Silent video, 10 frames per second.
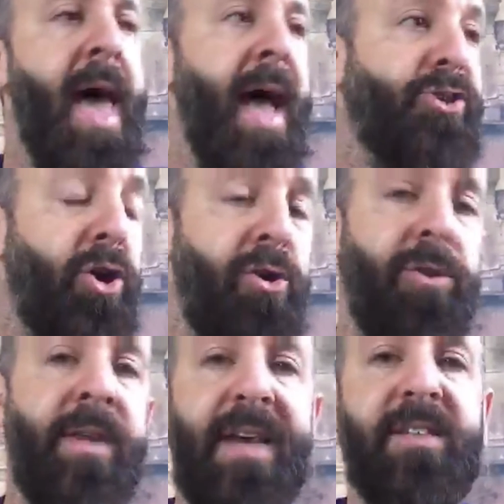and
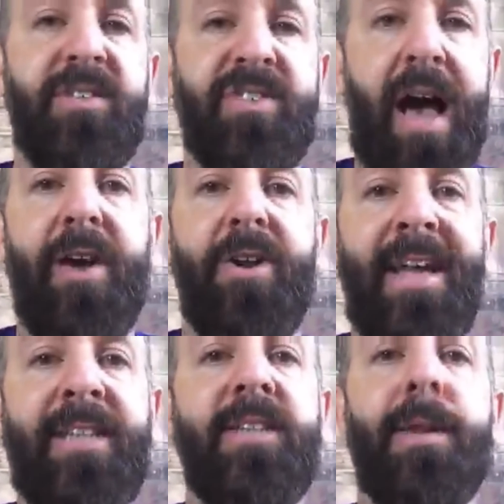turning that desire
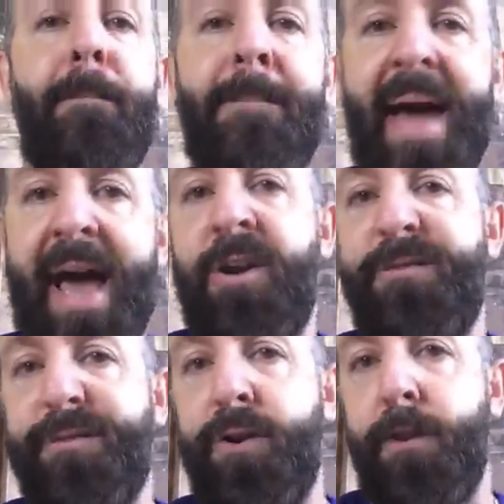into demand for your